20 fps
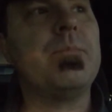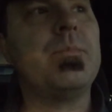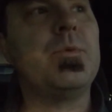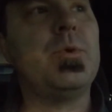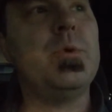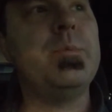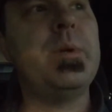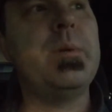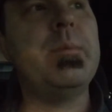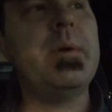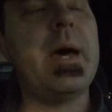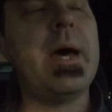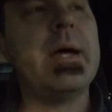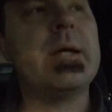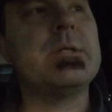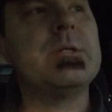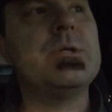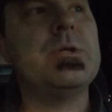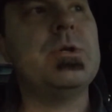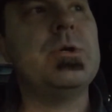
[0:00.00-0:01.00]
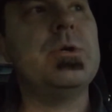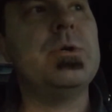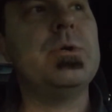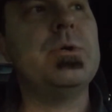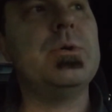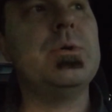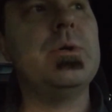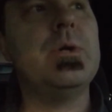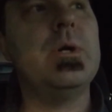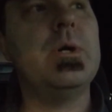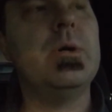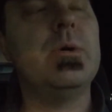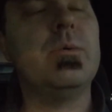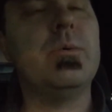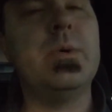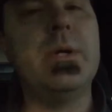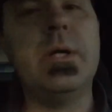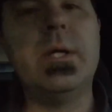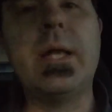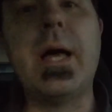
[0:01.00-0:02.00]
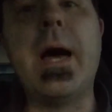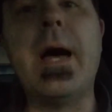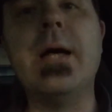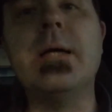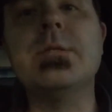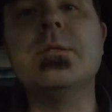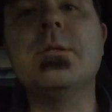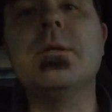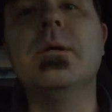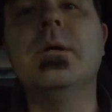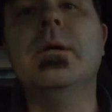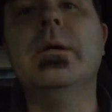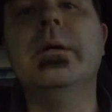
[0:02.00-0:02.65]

threw me back to realize